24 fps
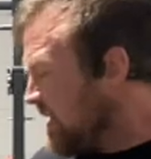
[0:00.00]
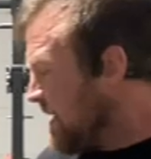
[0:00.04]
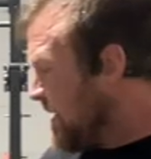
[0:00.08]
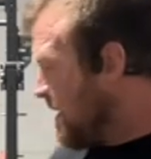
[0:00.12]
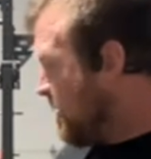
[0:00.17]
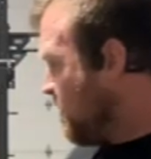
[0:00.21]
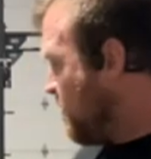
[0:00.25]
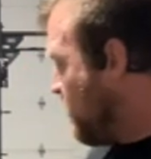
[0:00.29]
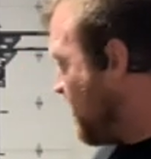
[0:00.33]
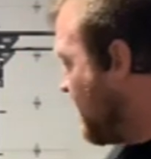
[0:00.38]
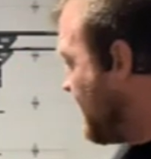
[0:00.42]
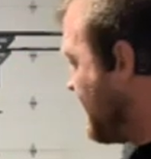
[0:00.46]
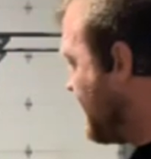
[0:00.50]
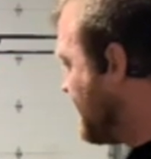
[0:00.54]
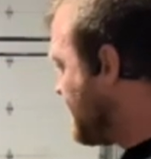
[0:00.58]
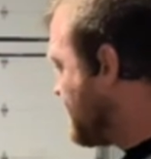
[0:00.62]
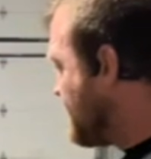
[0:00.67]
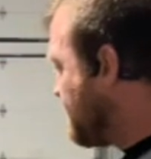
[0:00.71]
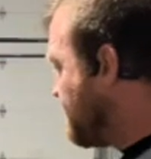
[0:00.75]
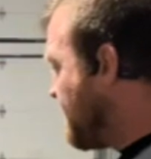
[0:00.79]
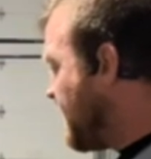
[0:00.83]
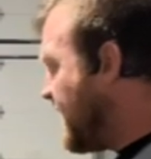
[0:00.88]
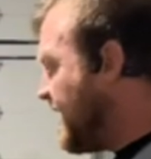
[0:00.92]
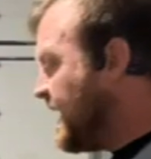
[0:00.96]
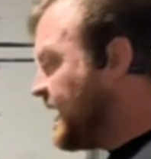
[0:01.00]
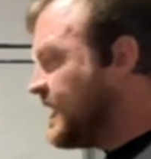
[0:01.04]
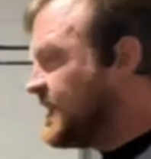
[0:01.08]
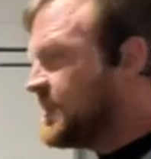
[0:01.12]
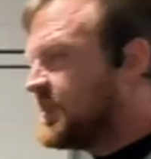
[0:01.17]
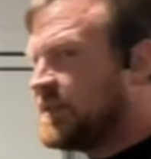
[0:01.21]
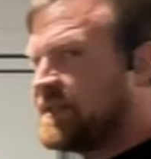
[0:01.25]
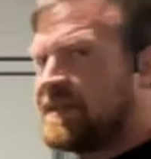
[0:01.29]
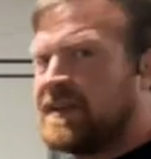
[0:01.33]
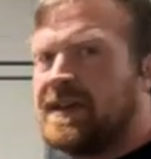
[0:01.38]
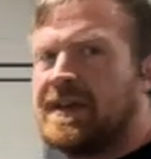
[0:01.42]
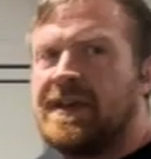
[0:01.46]
plenty of
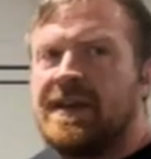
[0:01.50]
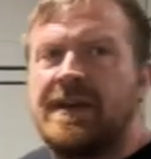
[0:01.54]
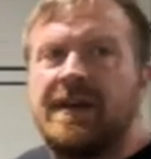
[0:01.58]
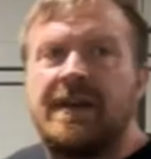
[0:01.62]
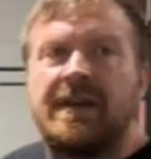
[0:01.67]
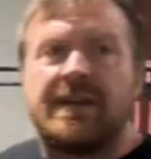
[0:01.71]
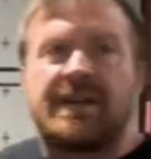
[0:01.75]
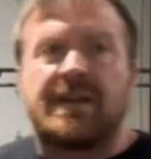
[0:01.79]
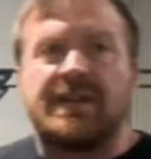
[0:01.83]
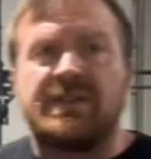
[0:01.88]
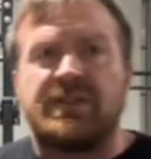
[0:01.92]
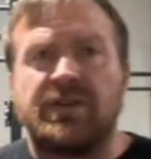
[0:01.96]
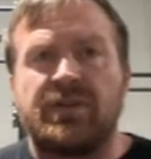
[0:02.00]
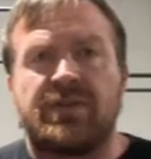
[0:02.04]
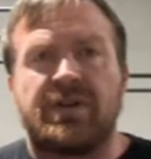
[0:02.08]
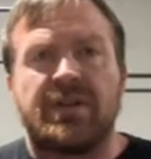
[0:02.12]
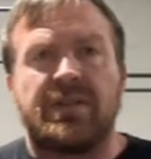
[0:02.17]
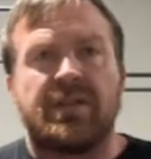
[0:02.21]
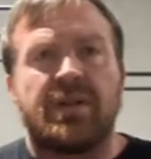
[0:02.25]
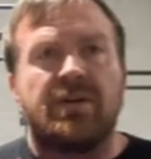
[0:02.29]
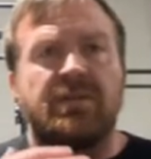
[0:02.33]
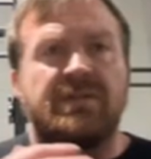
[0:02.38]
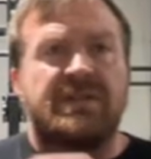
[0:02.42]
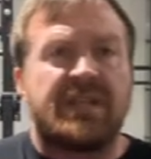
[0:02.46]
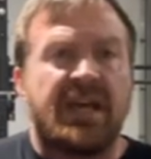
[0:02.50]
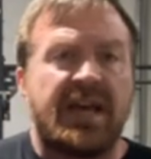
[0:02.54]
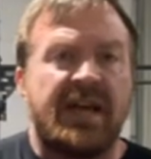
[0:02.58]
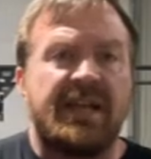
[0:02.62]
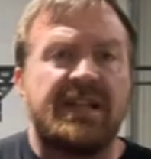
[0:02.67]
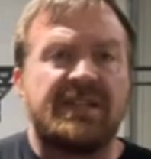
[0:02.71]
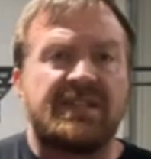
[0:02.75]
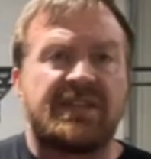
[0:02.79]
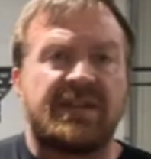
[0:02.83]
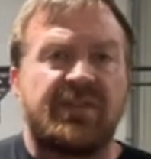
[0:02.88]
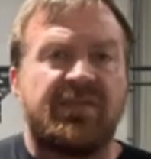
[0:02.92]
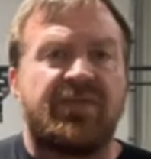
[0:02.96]
space because you can load
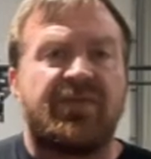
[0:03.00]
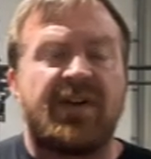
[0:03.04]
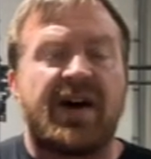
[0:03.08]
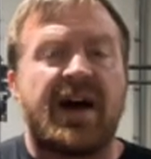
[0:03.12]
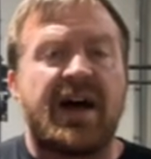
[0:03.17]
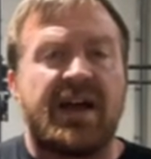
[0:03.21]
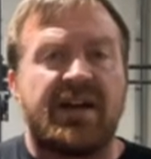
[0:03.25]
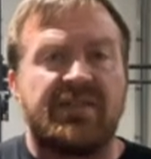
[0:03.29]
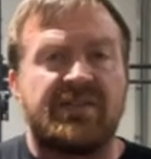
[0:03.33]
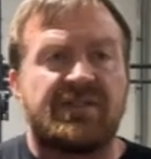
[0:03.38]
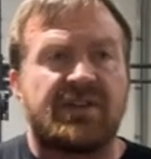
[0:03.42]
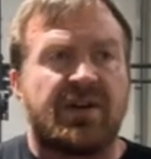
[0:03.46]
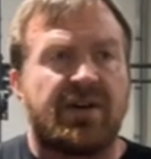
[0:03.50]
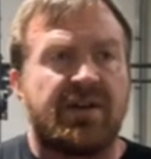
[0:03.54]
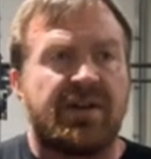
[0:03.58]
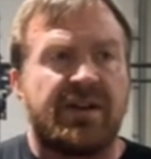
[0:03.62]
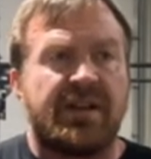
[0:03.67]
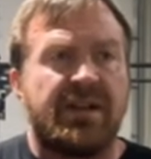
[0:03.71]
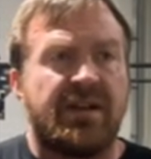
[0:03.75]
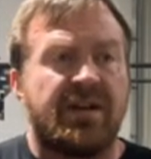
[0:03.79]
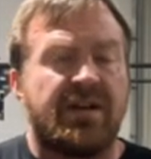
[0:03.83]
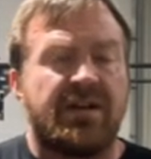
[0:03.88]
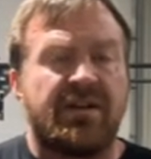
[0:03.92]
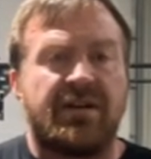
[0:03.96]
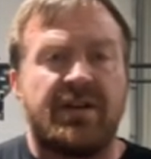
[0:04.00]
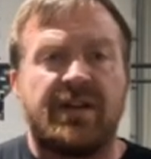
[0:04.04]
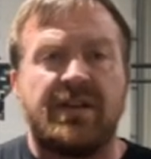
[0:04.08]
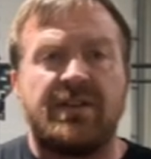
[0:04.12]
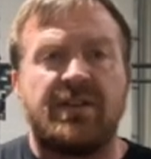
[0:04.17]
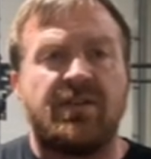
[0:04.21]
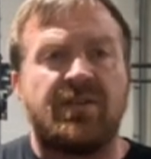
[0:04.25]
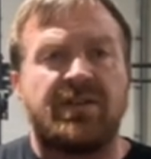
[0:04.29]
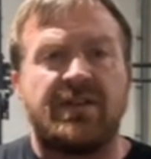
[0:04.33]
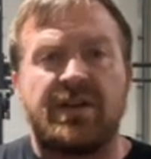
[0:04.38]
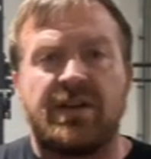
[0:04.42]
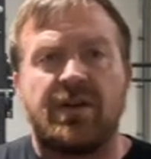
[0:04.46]
10s and 5s on here and
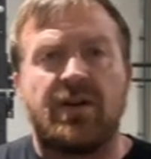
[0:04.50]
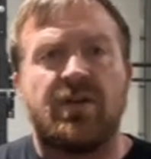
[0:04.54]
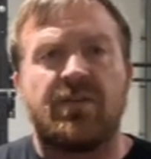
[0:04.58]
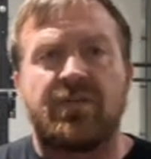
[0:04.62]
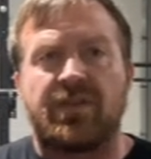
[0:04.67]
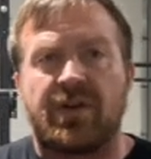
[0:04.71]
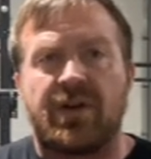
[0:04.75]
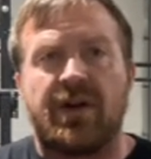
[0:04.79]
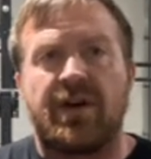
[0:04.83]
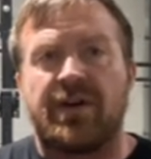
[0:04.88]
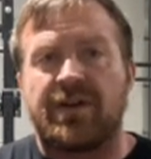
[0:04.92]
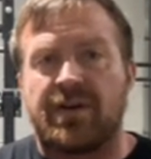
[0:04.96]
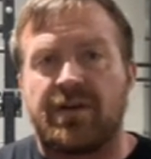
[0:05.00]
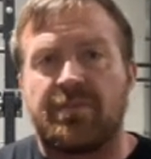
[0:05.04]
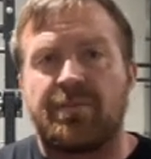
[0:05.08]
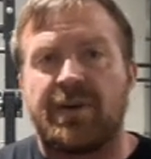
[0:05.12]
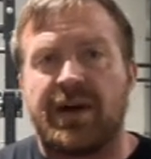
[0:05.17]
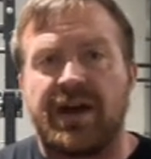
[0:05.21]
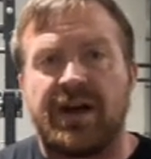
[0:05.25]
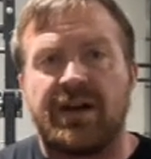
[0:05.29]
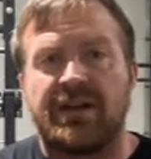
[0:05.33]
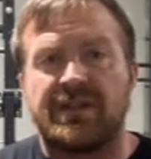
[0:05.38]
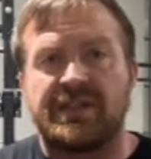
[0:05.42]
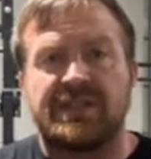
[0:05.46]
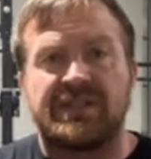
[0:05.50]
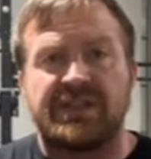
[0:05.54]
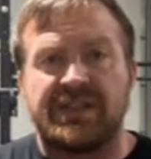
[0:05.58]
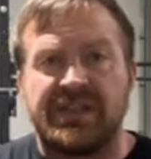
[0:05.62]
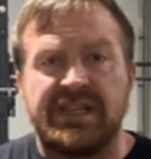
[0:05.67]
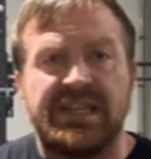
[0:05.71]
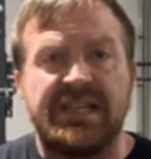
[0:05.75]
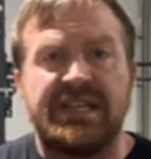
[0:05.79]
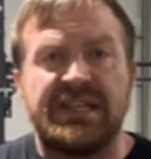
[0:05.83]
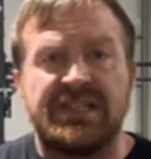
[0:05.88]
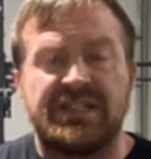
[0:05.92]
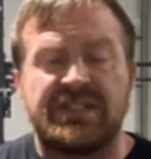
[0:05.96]
you can get over 100 pounds
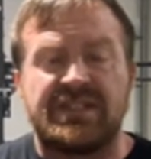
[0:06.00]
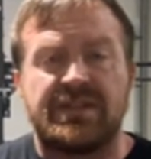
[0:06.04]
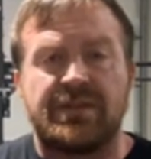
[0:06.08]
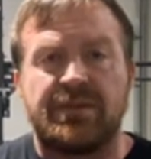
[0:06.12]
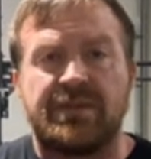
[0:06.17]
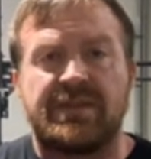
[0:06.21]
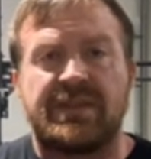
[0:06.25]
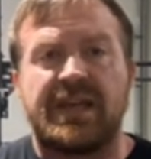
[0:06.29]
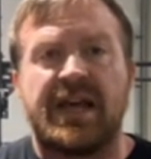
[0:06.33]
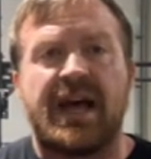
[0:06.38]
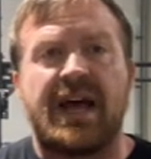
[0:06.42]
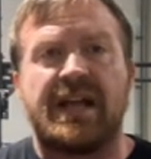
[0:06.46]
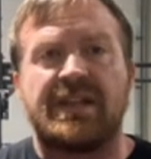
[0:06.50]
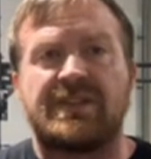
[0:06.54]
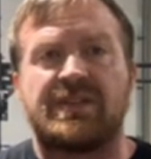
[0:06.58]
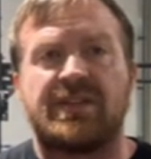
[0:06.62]
easily with that.